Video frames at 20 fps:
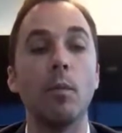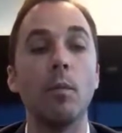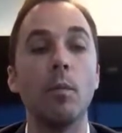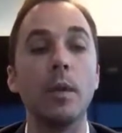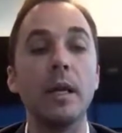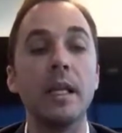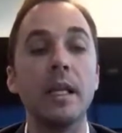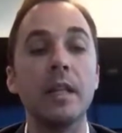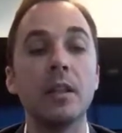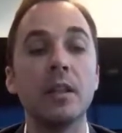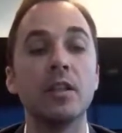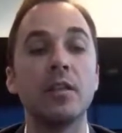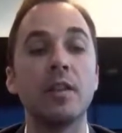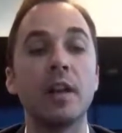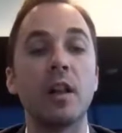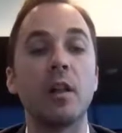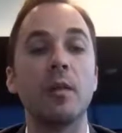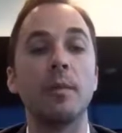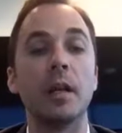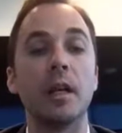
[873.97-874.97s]
In the
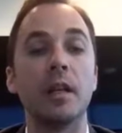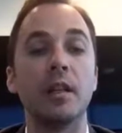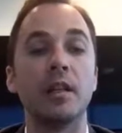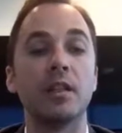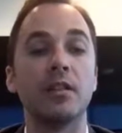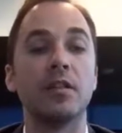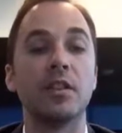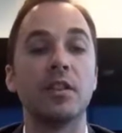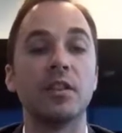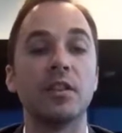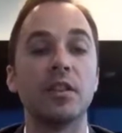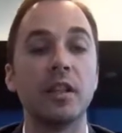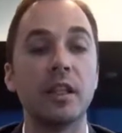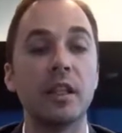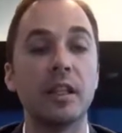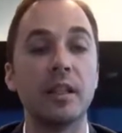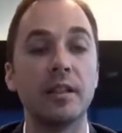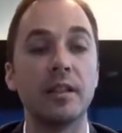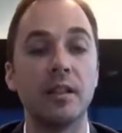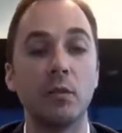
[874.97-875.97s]
development of these
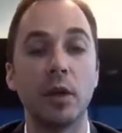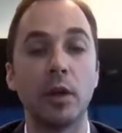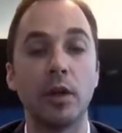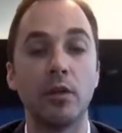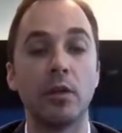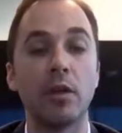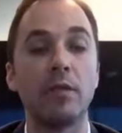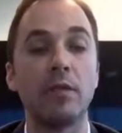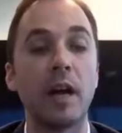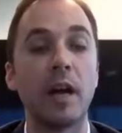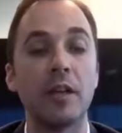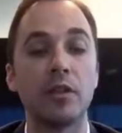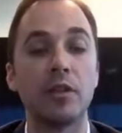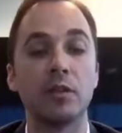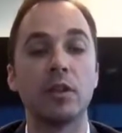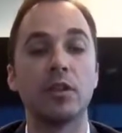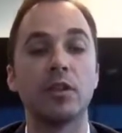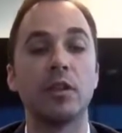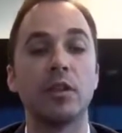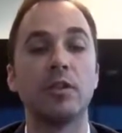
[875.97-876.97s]
facilities and with our
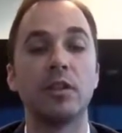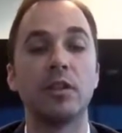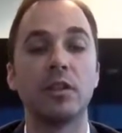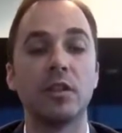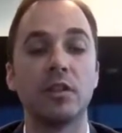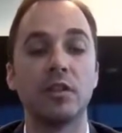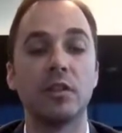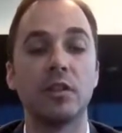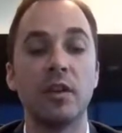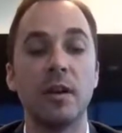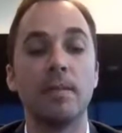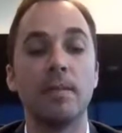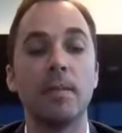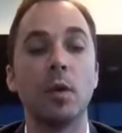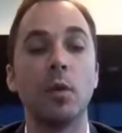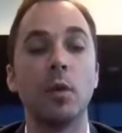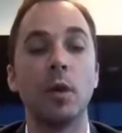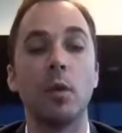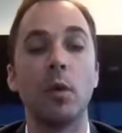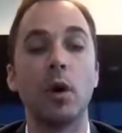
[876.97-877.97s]
advisory services,
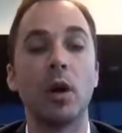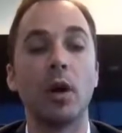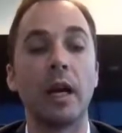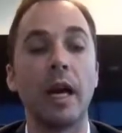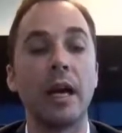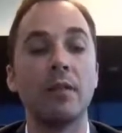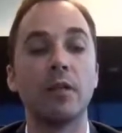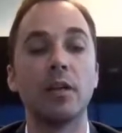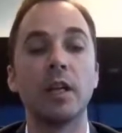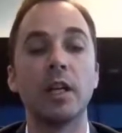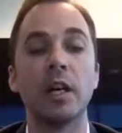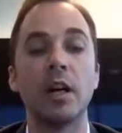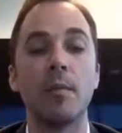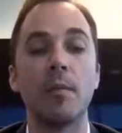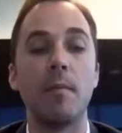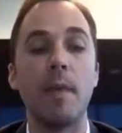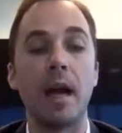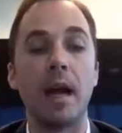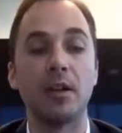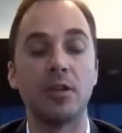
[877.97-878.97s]
we work heavily
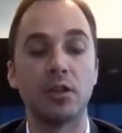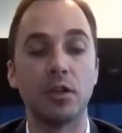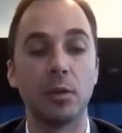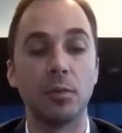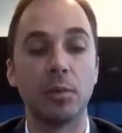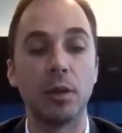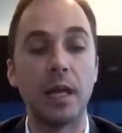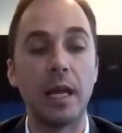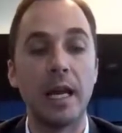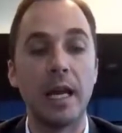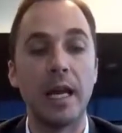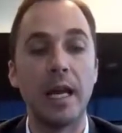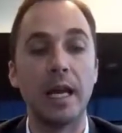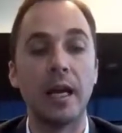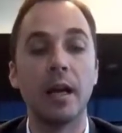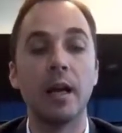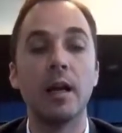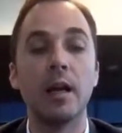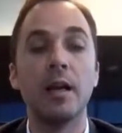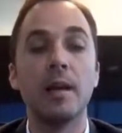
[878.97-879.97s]
on master
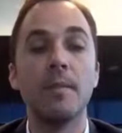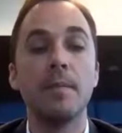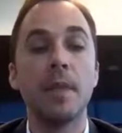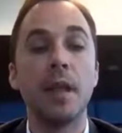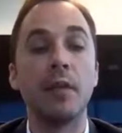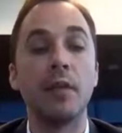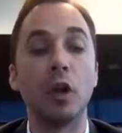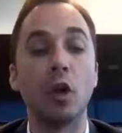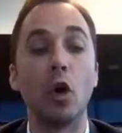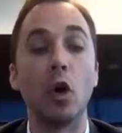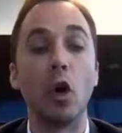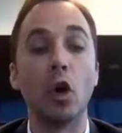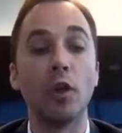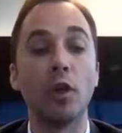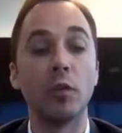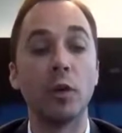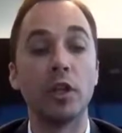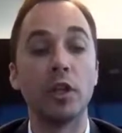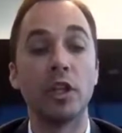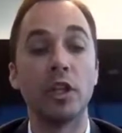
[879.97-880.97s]
planning, the goal
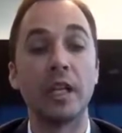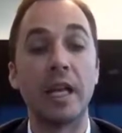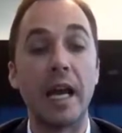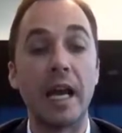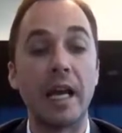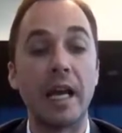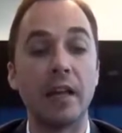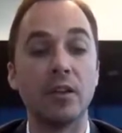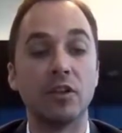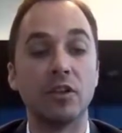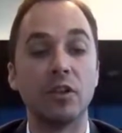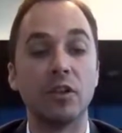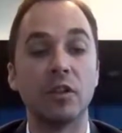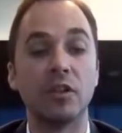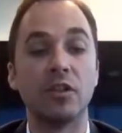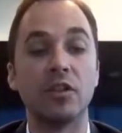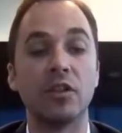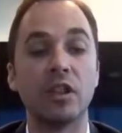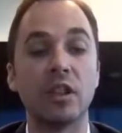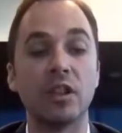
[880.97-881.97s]
of which again is to
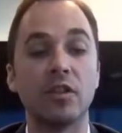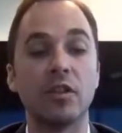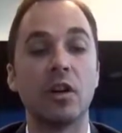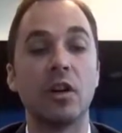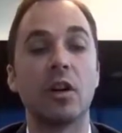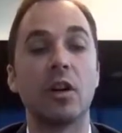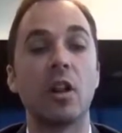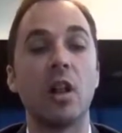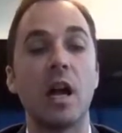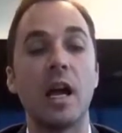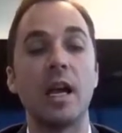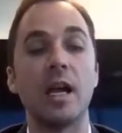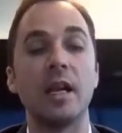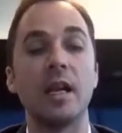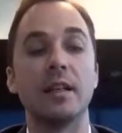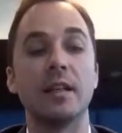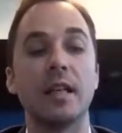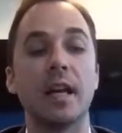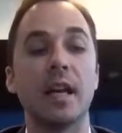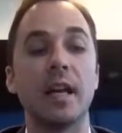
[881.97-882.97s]
assist our client
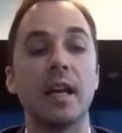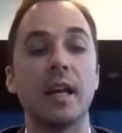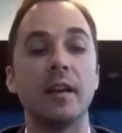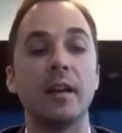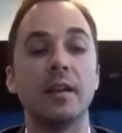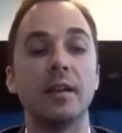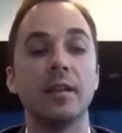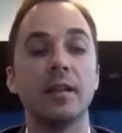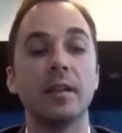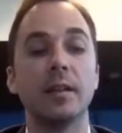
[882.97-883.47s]
and tenant